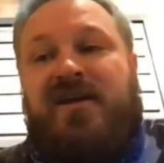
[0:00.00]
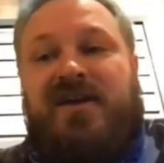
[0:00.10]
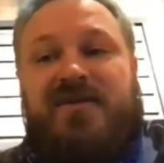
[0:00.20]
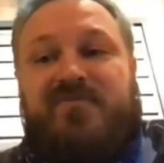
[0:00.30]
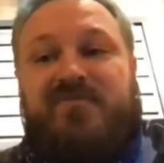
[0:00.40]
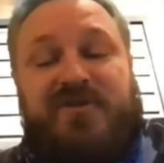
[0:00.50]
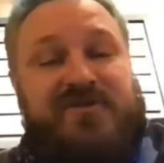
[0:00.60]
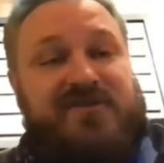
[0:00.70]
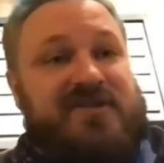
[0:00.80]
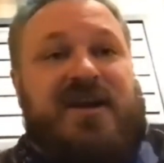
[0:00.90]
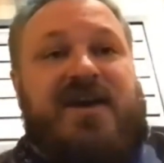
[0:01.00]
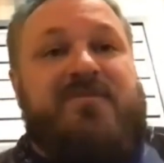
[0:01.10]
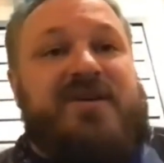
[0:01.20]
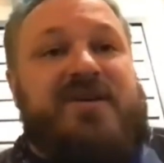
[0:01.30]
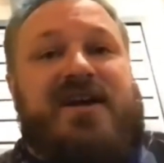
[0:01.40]
And personally, I've
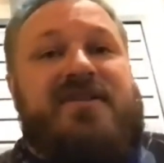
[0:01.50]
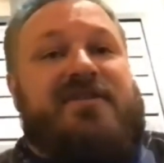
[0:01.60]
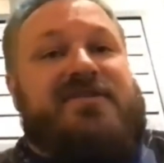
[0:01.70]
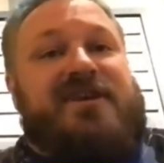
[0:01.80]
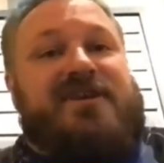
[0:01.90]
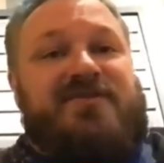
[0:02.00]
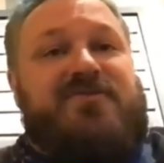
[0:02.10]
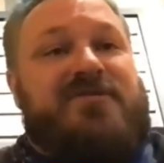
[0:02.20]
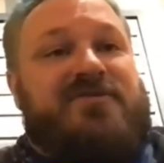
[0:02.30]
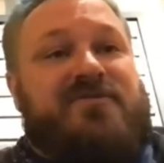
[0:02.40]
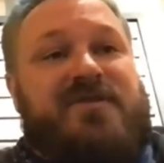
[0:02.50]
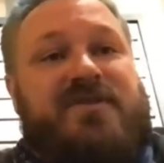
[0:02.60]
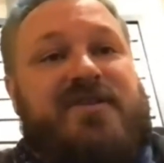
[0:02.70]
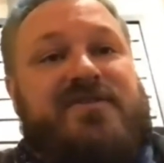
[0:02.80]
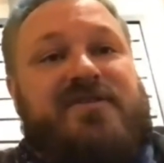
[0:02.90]
been not exactly thrilled with
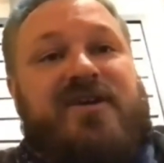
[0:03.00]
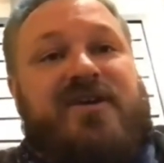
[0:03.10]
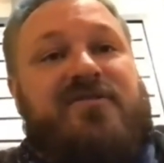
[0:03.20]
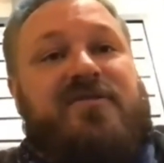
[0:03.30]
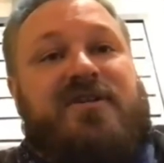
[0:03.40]
us how